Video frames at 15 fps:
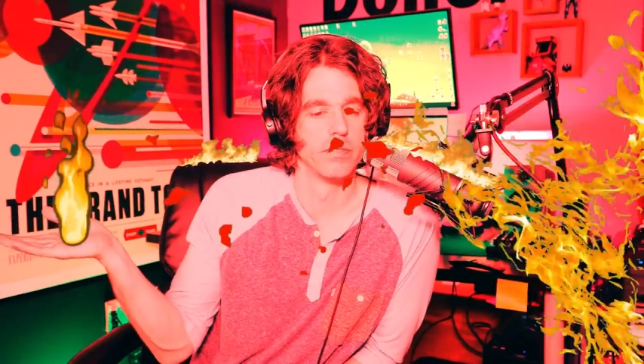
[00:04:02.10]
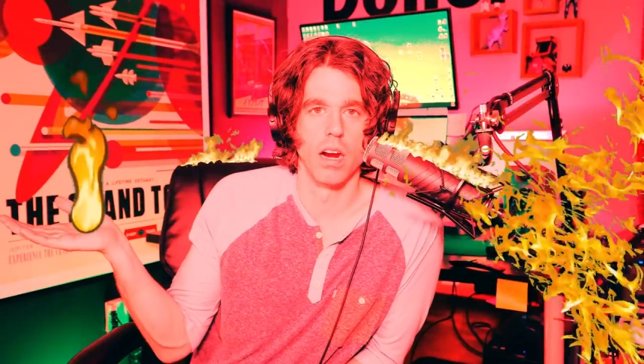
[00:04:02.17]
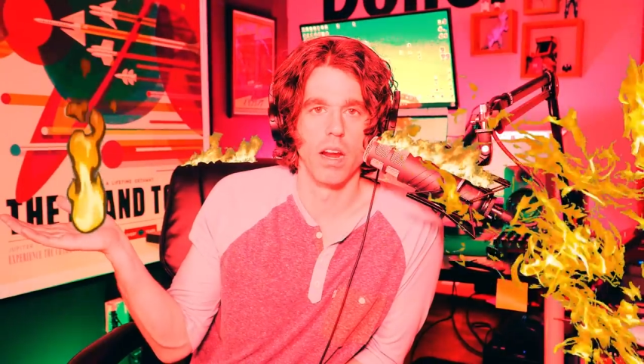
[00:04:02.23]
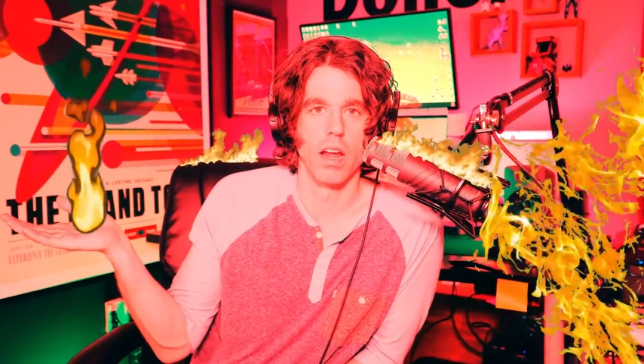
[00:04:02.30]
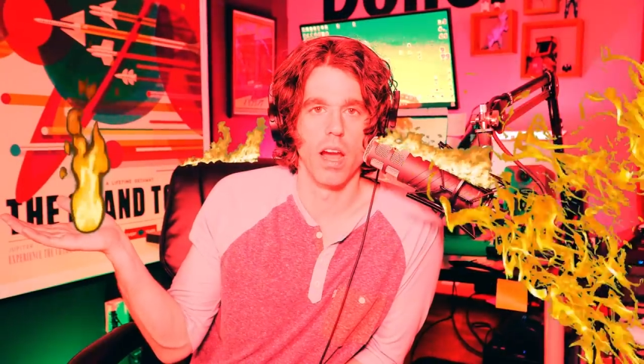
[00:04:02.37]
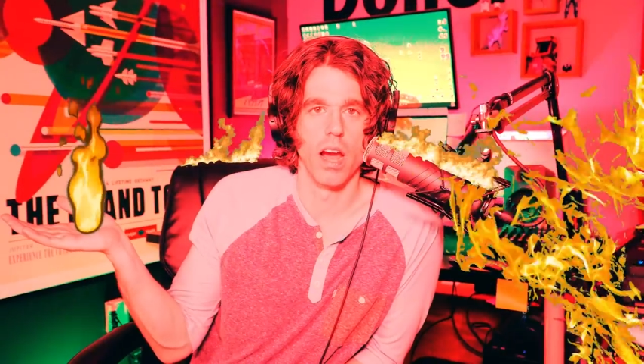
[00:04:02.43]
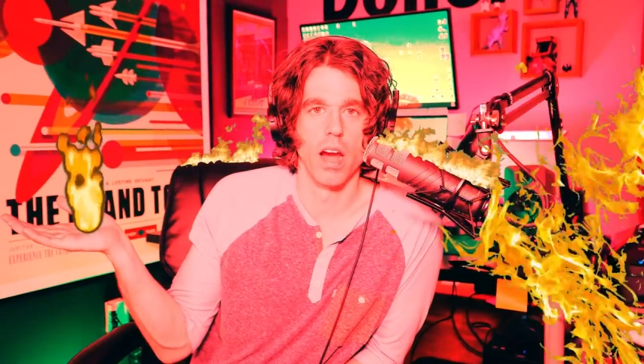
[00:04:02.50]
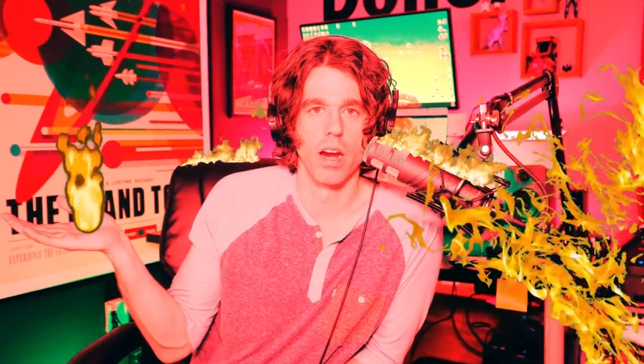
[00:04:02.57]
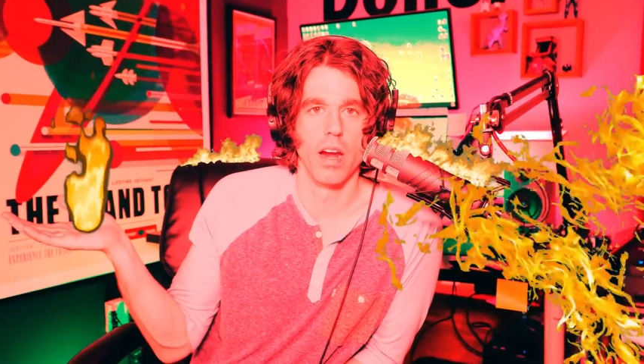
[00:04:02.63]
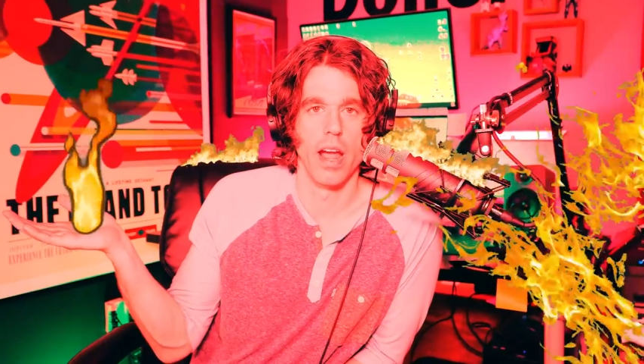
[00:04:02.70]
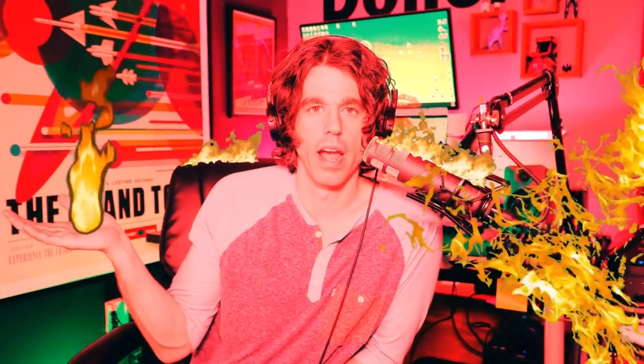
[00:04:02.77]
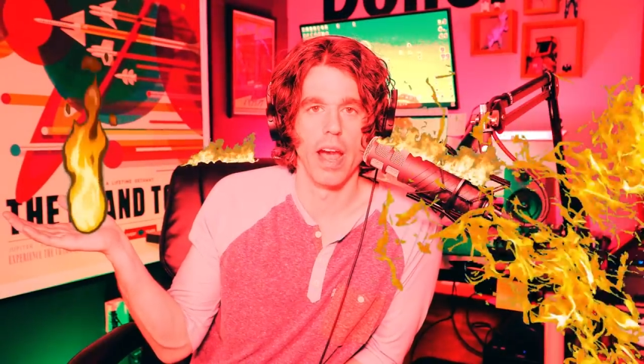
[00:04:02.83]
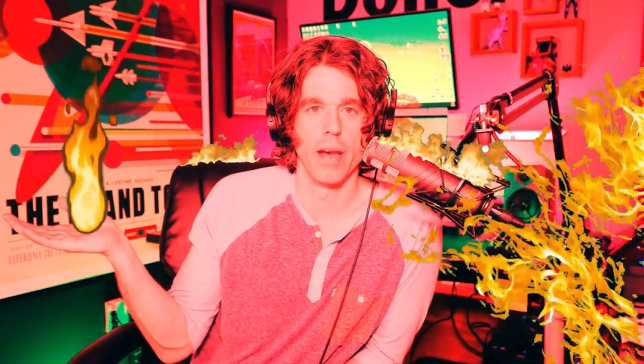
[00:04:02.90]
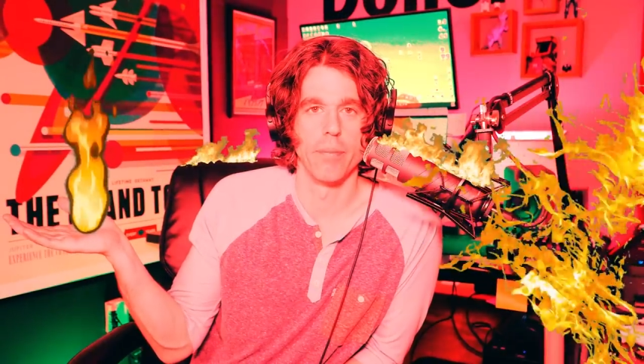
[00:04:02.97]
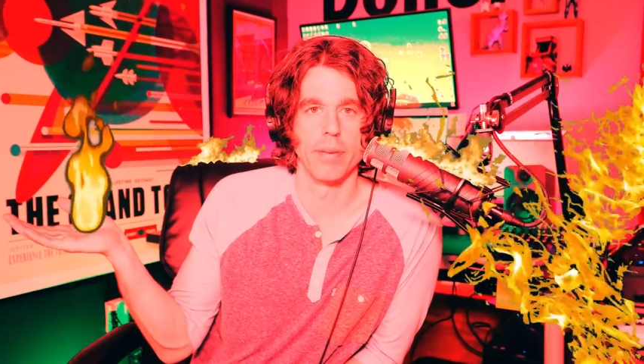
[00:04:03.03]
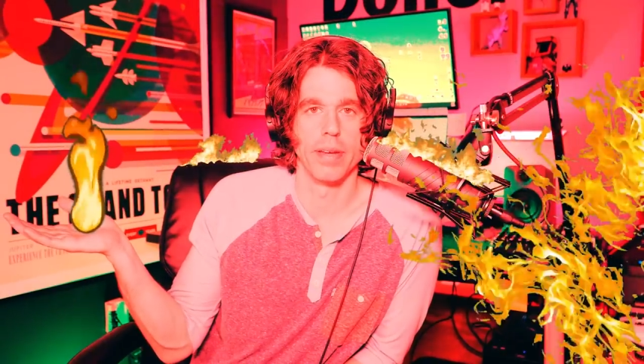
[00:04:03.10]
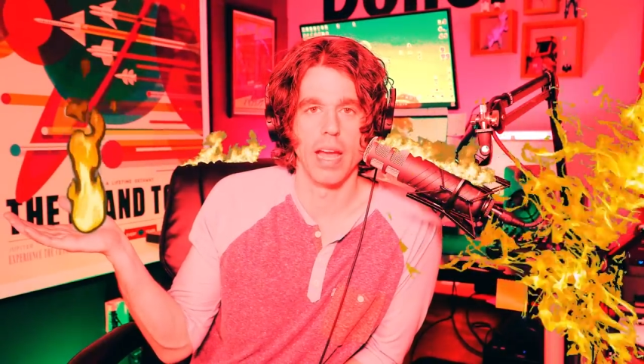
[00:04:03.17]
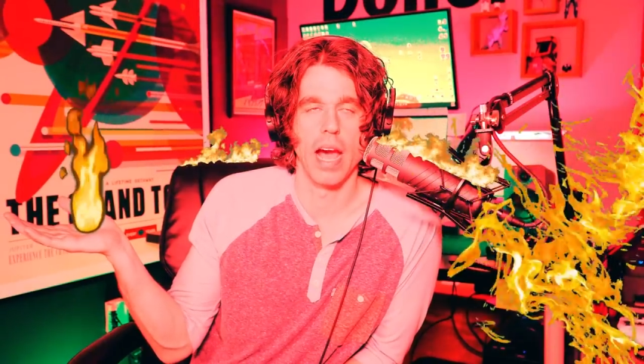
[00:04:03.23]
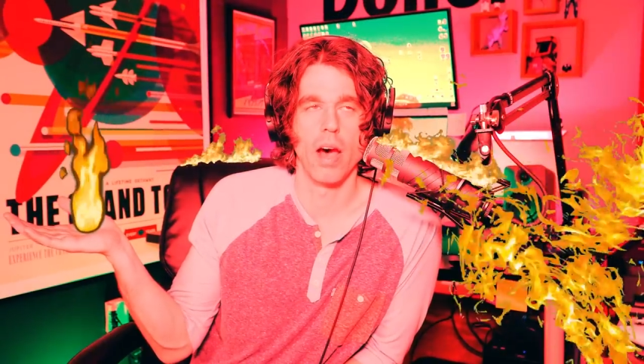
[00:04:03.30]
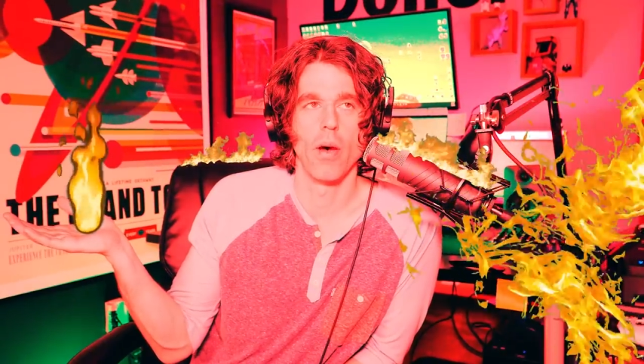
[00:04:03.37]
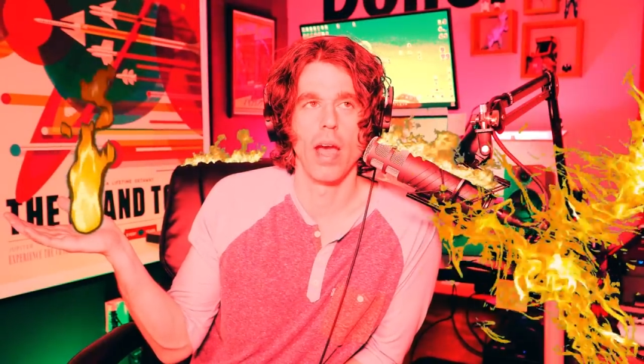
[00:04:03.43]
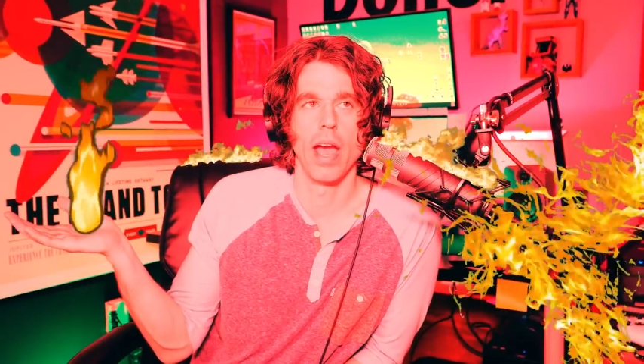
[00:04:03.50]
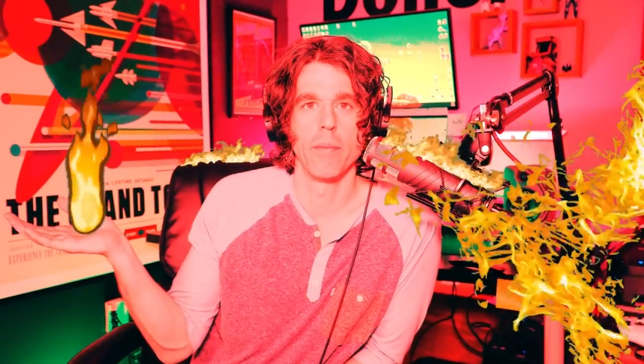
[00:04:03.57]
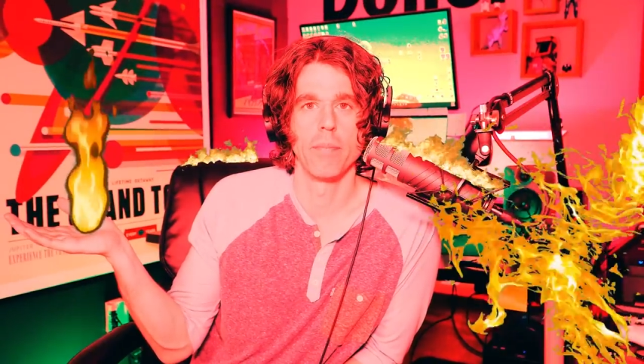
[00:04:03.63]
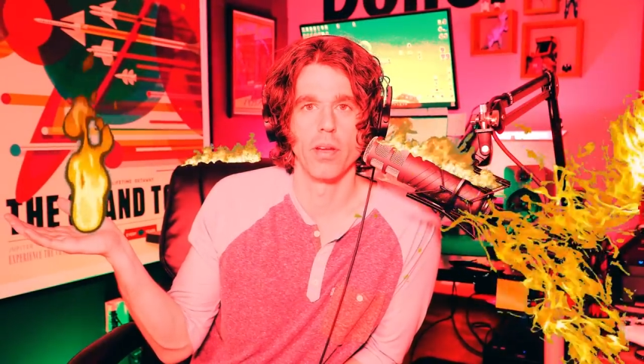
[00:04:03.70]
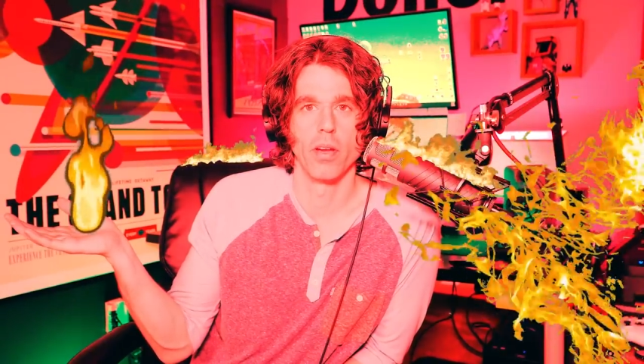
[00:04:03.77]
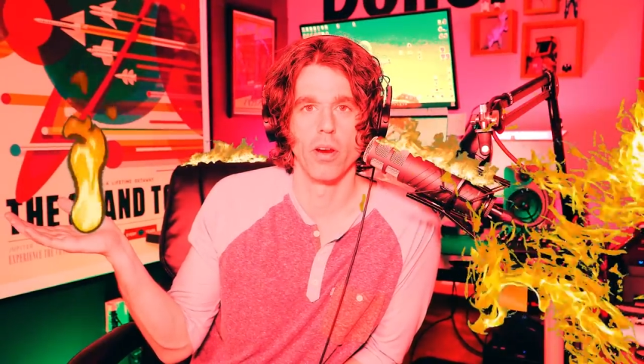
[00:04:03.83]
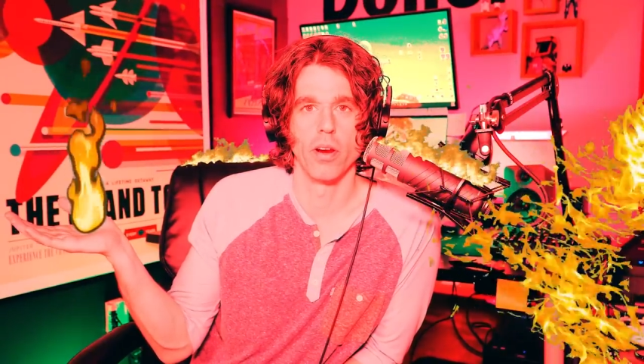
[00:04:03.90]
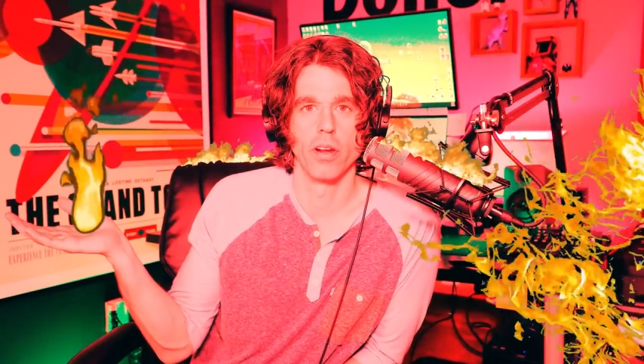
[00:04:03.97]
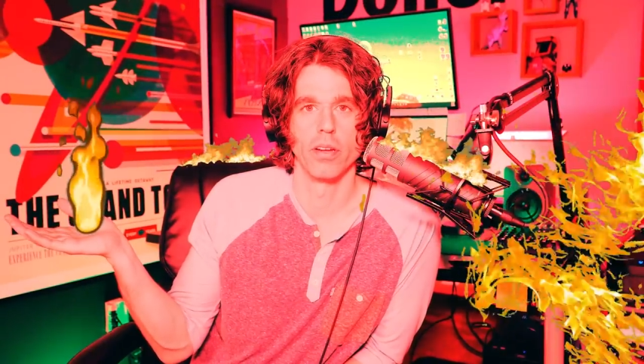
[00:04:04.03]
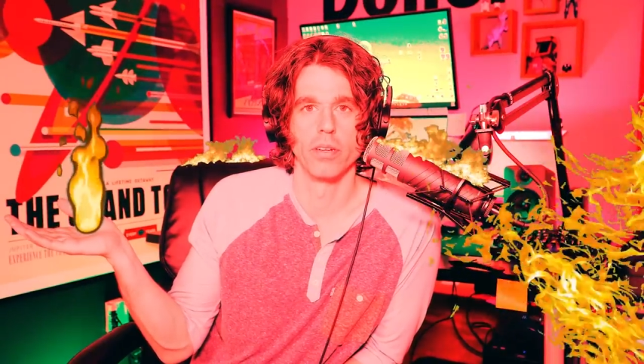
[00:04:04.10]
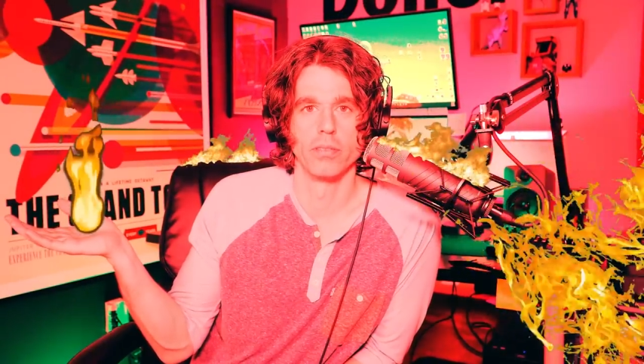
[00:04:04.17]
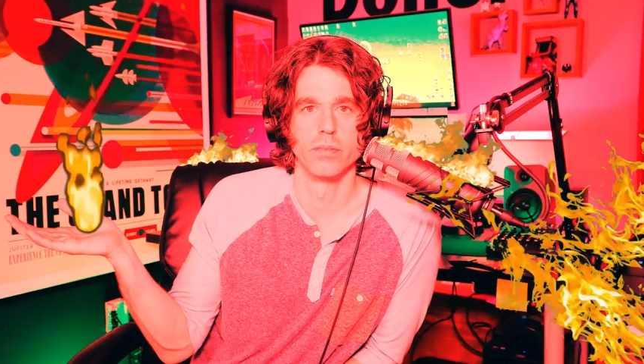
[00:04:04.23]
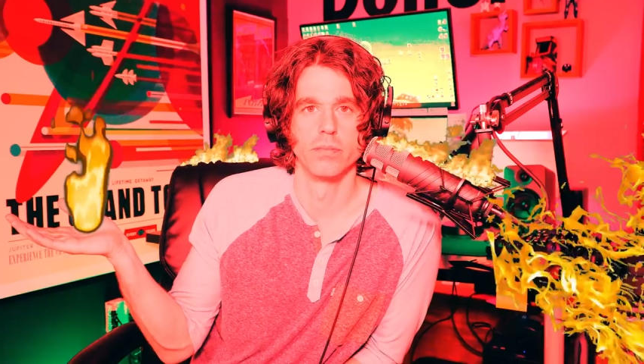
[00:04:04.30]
Are, are you happy? How happy are you?